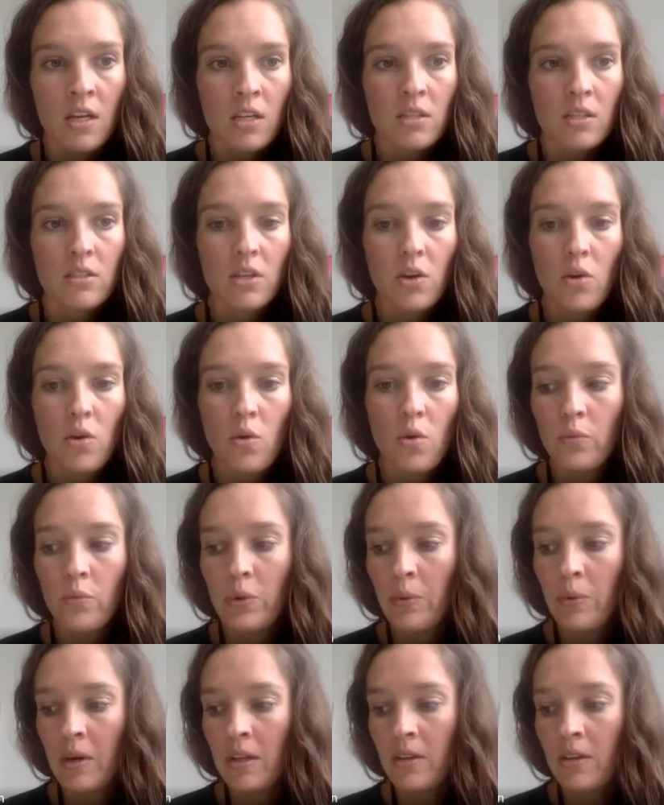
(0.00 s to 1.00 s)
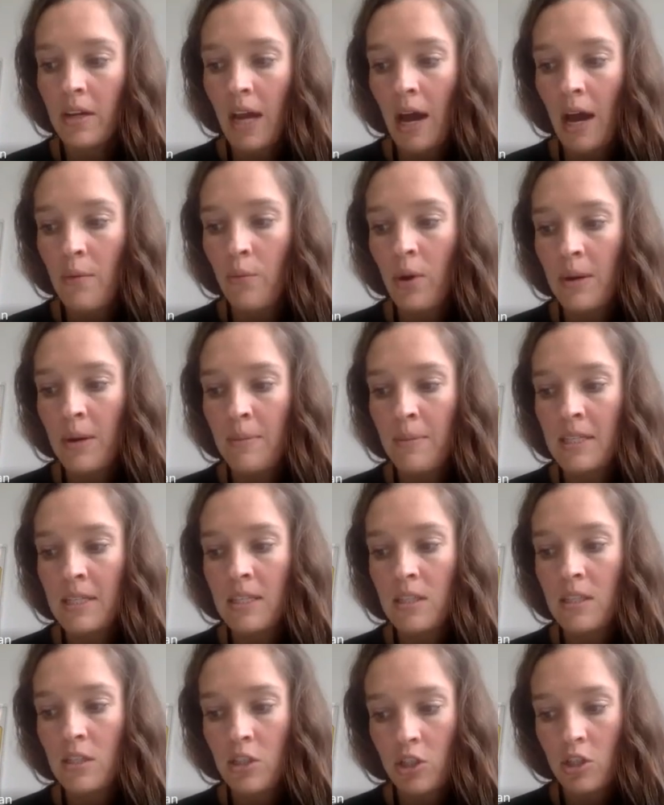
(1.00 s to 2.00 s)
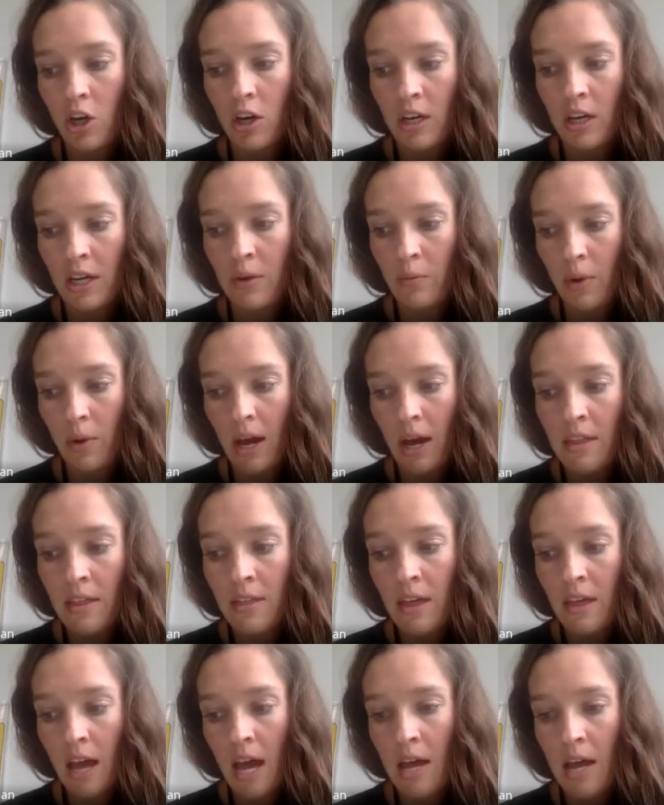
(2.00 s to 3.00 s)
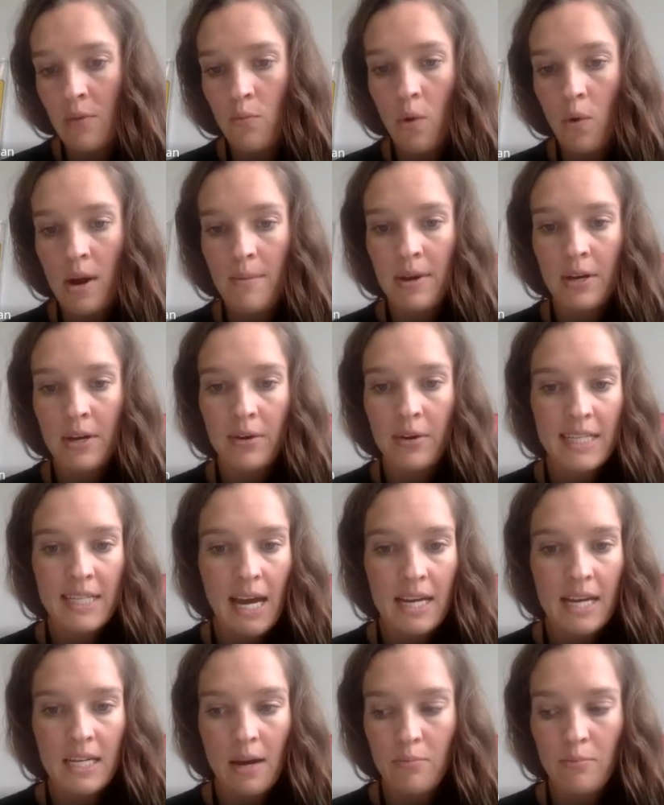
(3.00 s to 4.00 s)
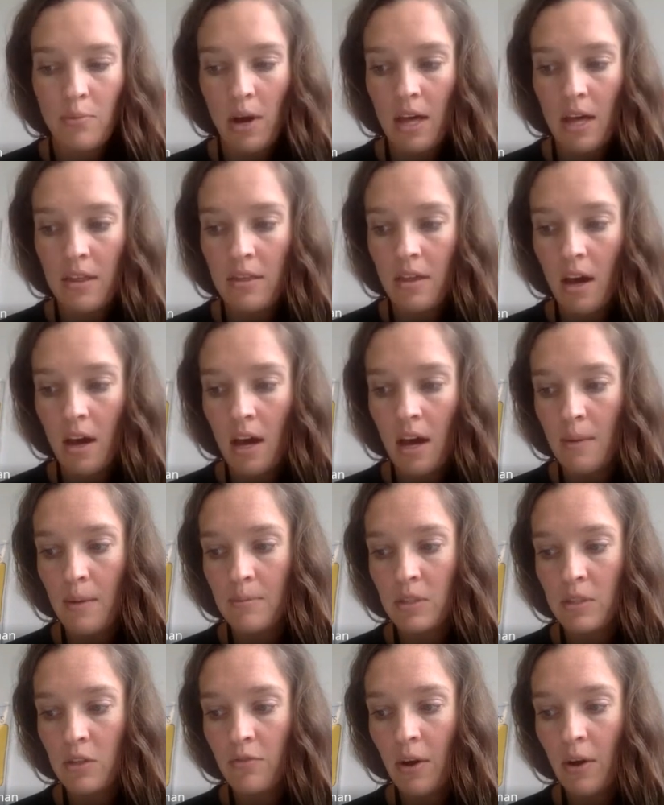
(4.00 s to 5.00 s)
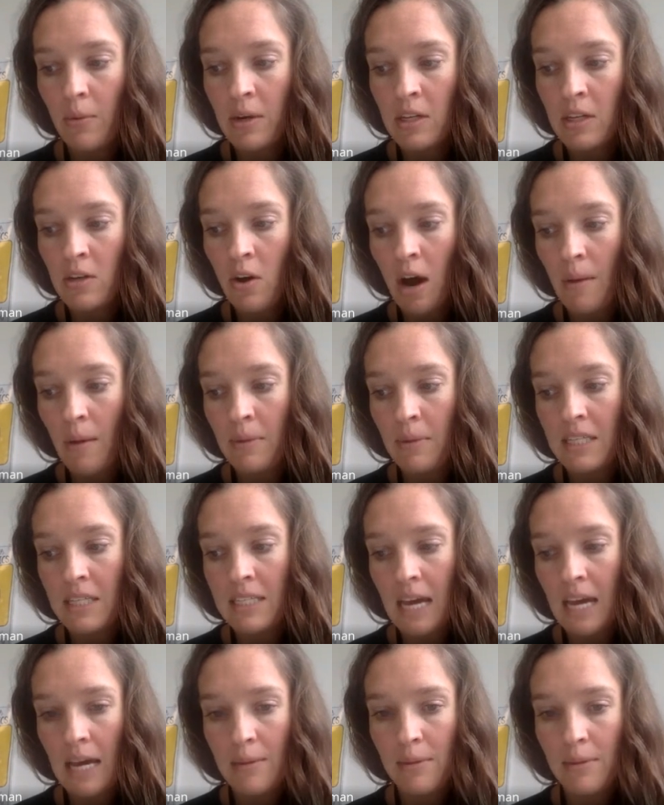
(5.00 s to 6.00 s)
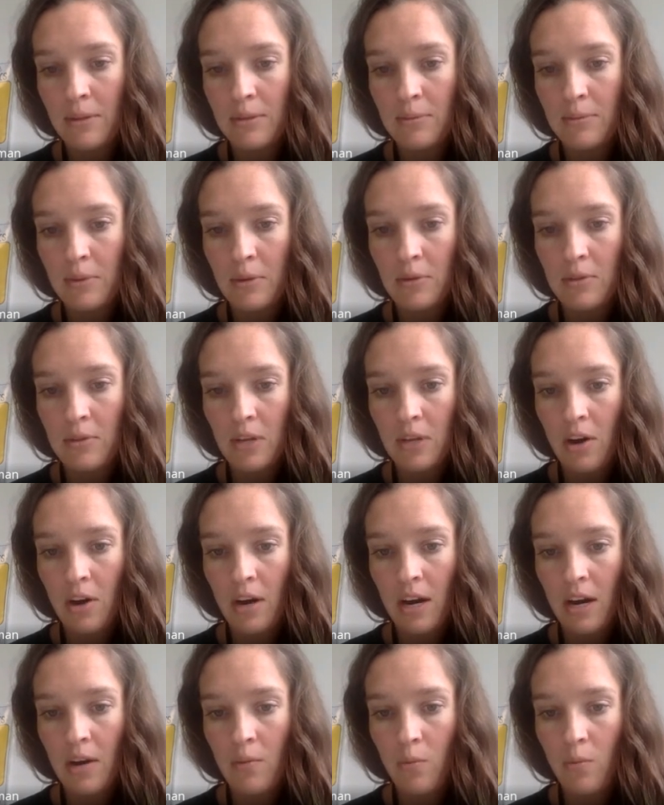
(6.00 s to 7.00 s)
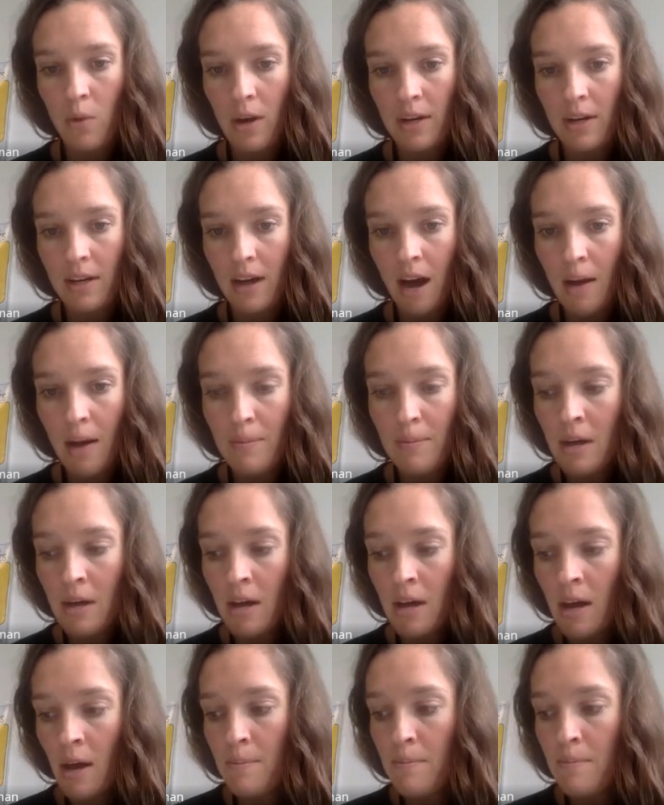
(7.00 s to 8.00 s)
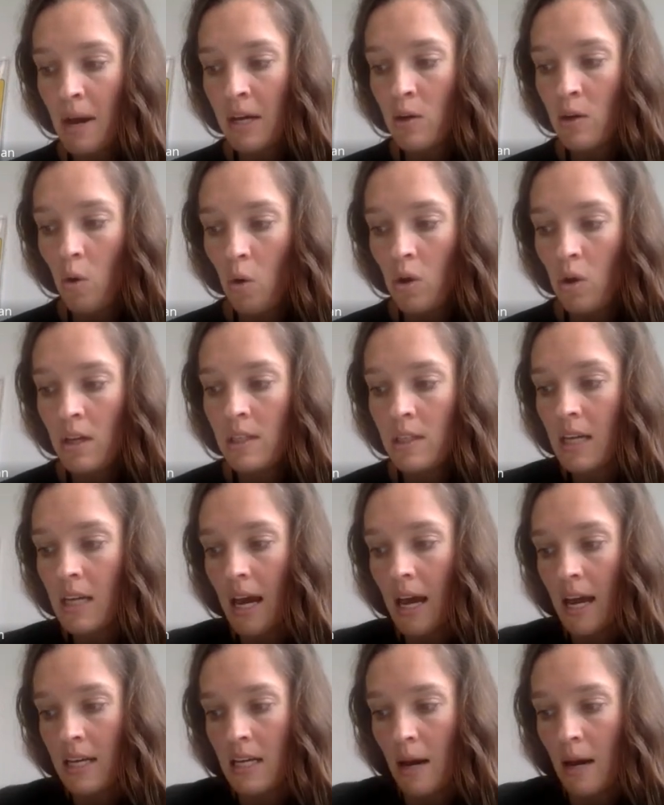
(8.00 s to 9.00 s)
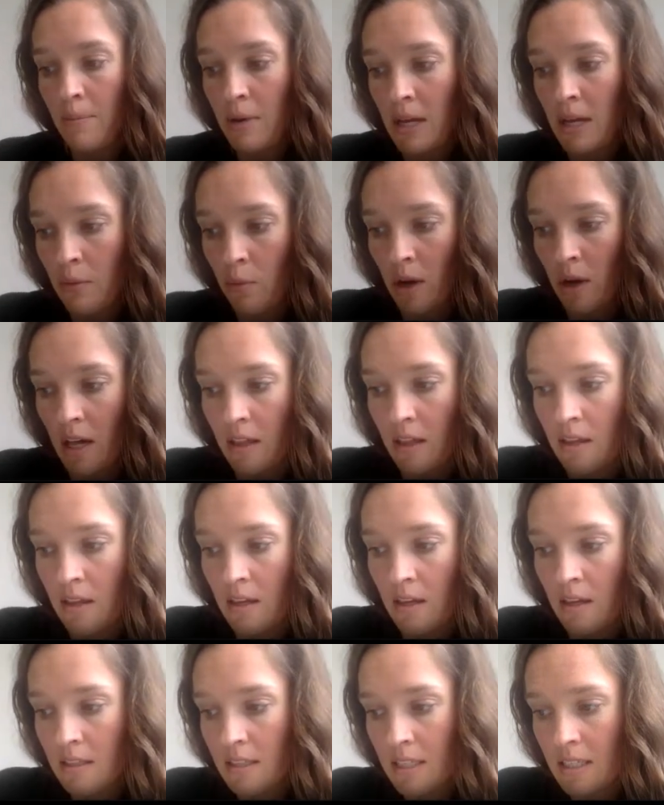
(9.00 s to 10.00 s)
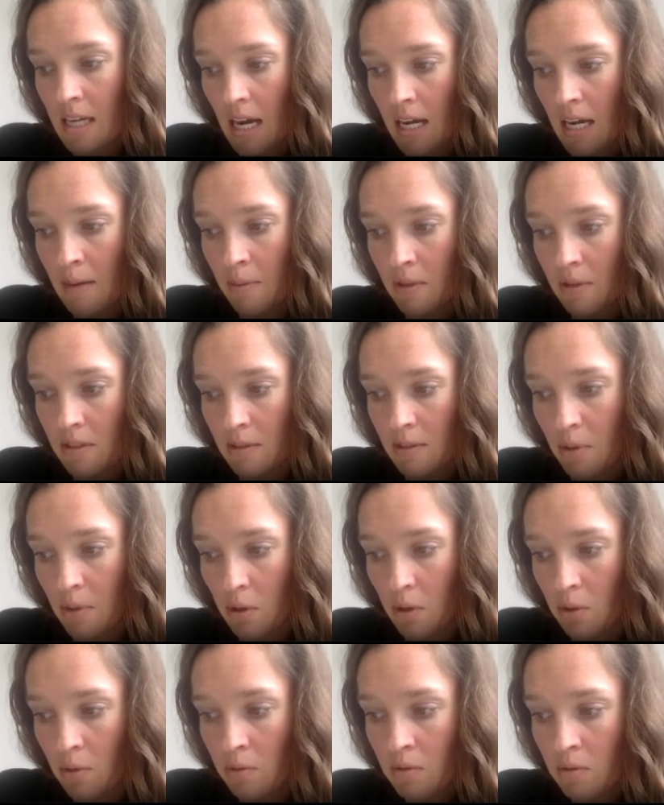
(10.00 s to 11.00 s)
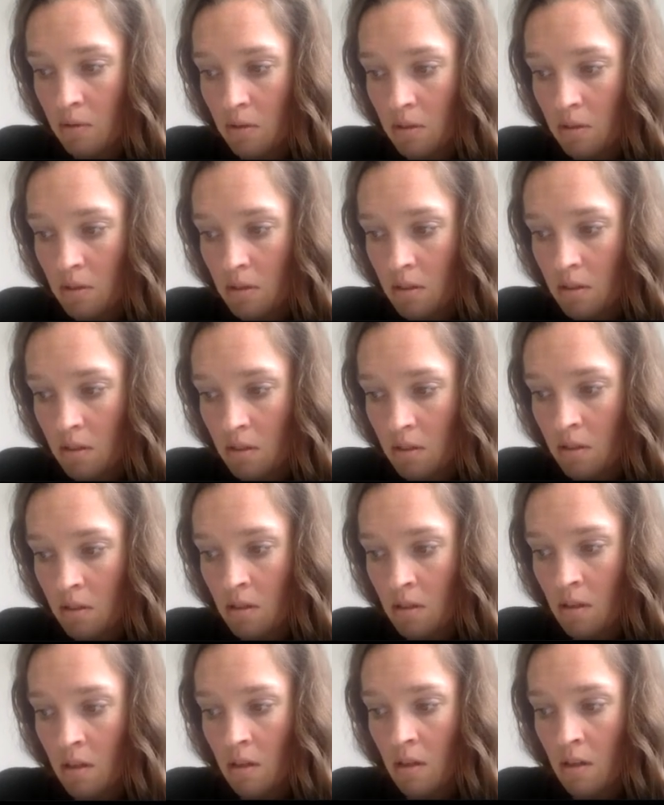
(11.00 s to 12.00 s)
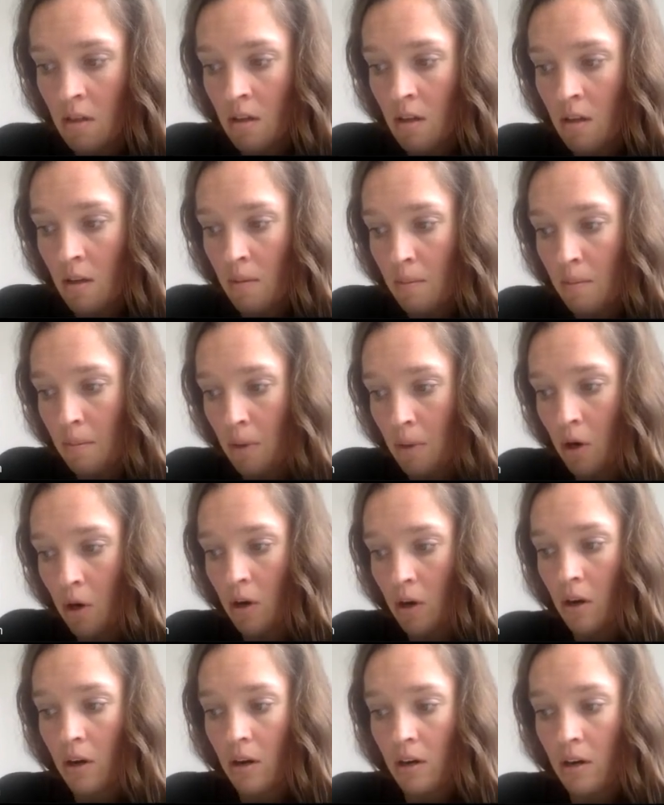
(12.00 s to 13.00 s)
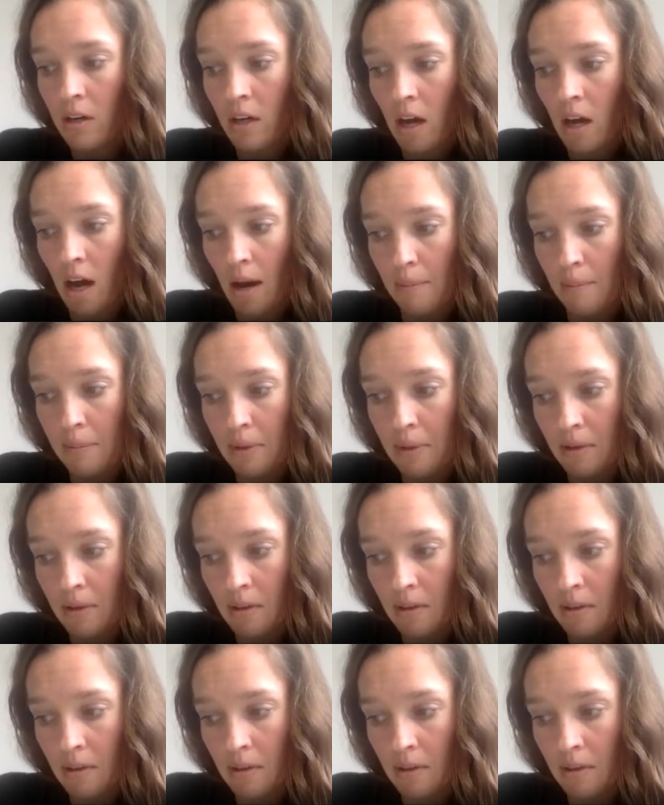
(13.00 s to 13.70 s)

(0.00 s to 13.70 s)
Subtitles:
So we want to look at what am I starting with and what am I going to end up with. So if I want to know how many tablespoons are in 1 cup, my goal is to end up with tablespoons per cup.